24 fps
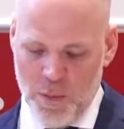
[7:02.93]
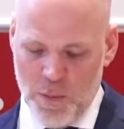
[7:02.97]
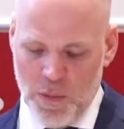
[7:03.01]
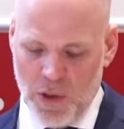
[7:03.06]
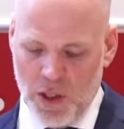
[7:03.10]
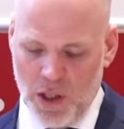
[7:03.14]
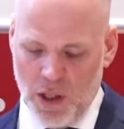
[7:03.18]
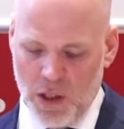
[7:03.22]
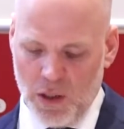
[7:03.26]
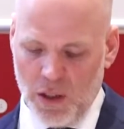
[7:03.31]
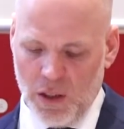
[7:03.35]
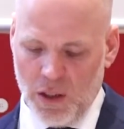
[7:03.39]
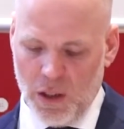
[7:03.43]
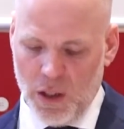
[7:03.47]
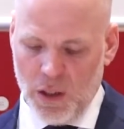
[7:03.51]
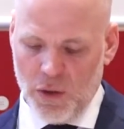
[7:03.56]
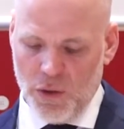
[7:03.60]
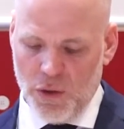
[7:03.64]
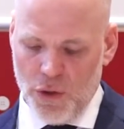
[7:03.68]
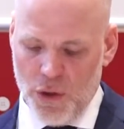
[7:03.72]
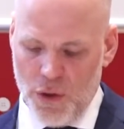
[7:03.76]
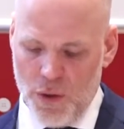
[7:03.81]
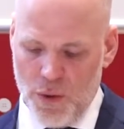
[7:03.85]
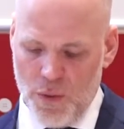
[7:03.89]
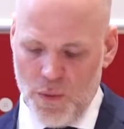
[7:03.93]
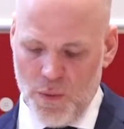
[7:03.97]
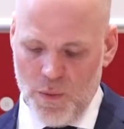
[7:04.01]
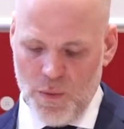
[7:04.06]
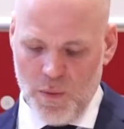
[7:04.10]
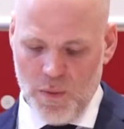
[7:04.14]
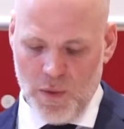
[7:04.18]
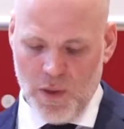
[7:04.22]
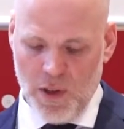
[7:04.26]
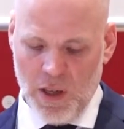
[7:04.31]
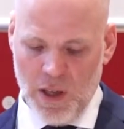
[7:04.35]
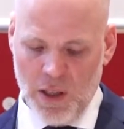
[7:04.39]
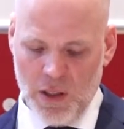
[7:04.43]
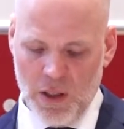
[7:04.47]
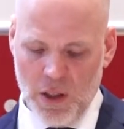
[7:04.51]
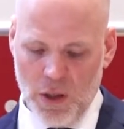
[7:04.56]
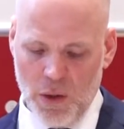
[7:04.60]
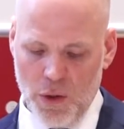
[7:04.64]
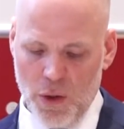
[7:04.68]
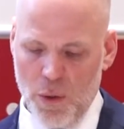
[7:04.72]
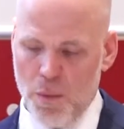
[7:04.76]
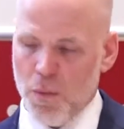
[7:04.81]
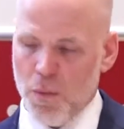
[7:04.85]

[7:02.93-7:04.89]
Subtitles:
McCarthy-Tétrault, can tell